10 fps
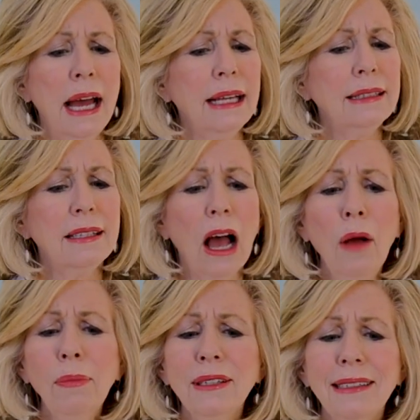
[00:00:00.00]
it's
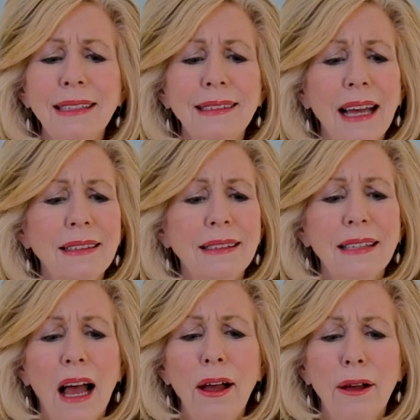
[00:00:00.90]
almost a sense
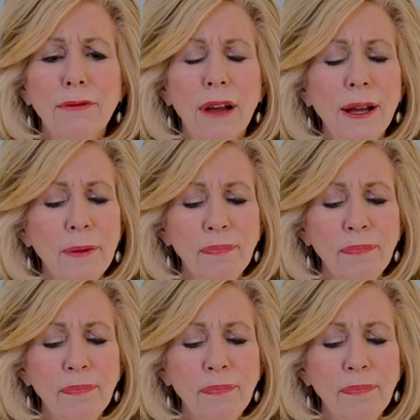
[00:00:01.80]
of